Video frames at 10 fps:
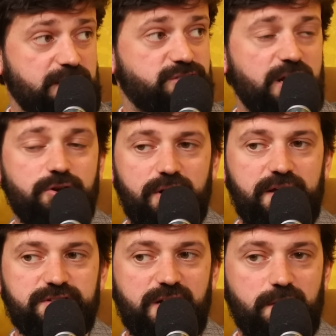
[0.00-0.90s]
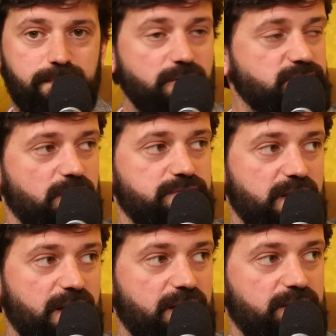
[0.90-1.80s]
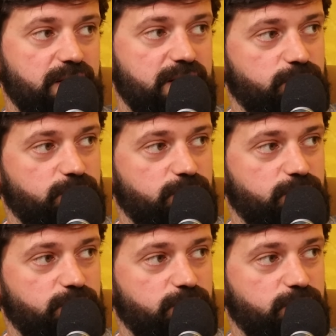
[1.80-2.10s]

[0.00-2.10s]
there's like the blokes are over there and